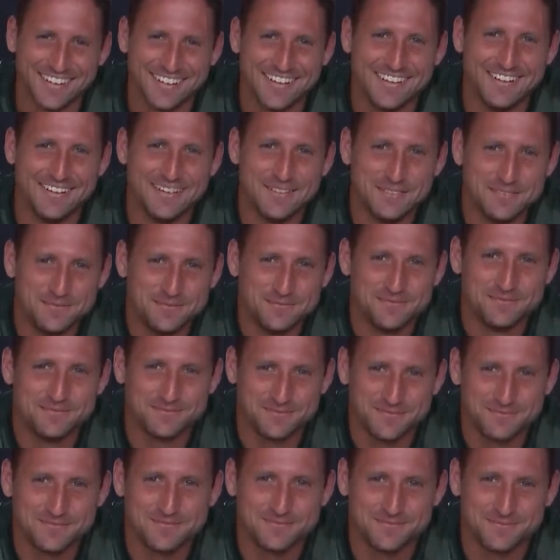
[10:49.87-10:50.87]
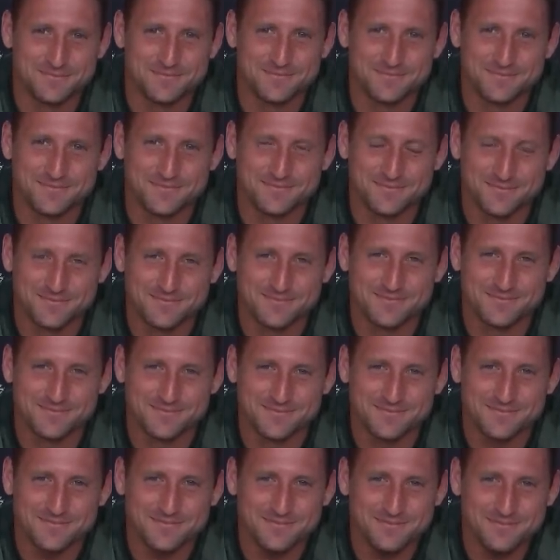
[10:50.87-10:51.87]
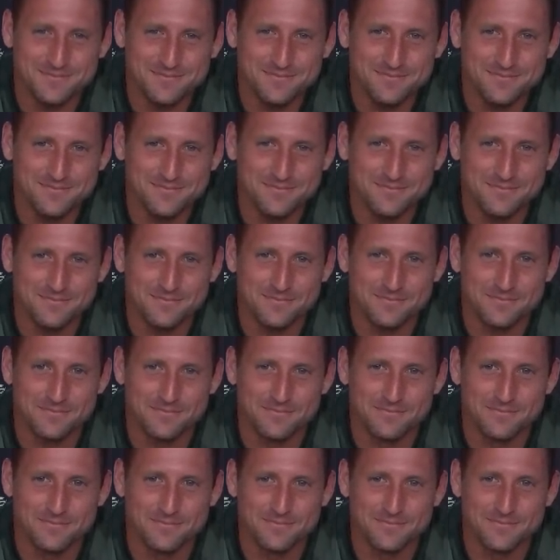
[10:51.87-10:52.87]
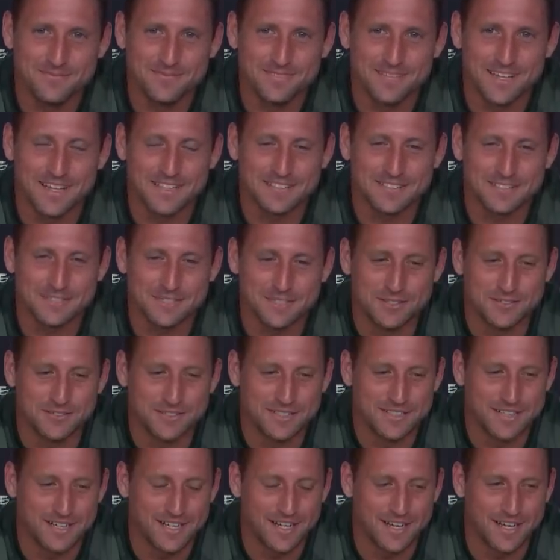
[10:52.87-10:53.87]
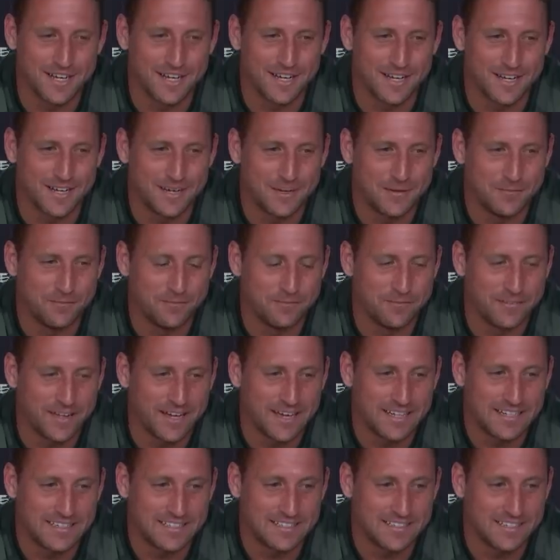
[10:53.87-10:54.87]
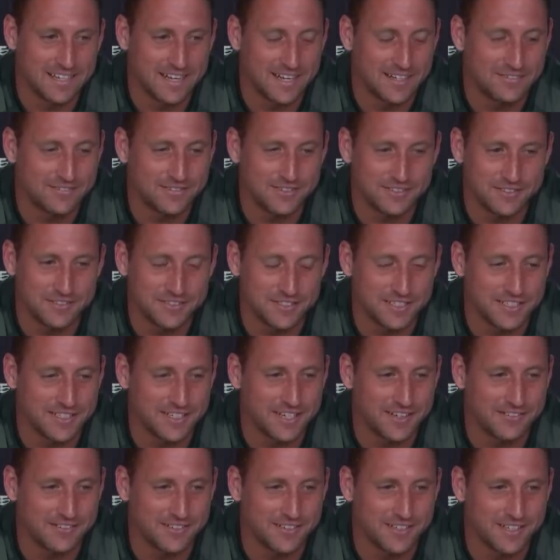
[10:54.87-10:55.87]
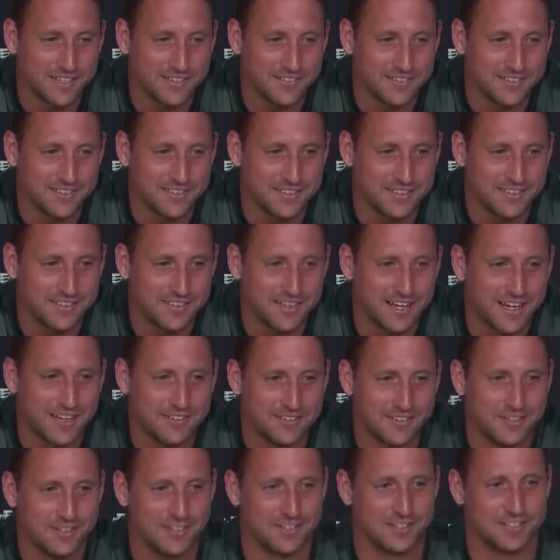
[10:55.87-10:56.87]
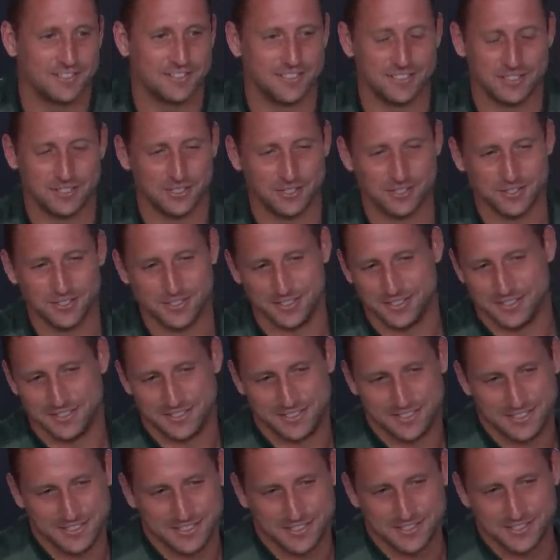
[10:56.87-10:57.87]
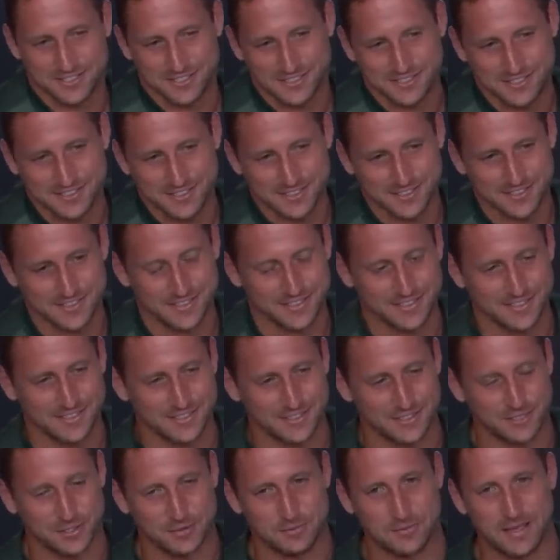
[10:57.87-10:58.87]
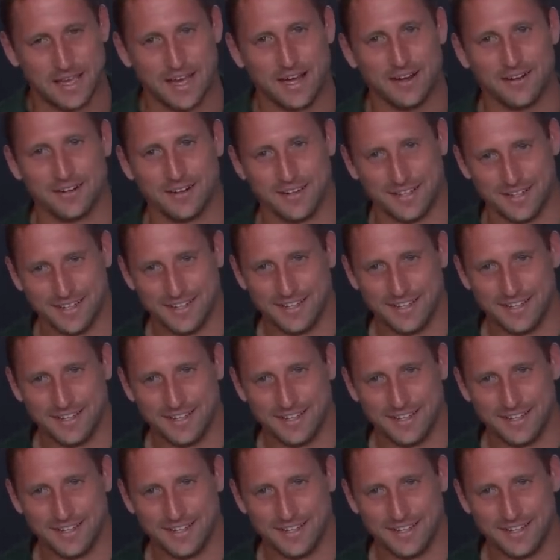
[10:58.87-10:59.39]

are, because that would not have. I don't know. I wouldn't have left that match feeling great. That's a good one. Um, I did not feel great after that one. He downed an RC Cola and a Snickers and took me out.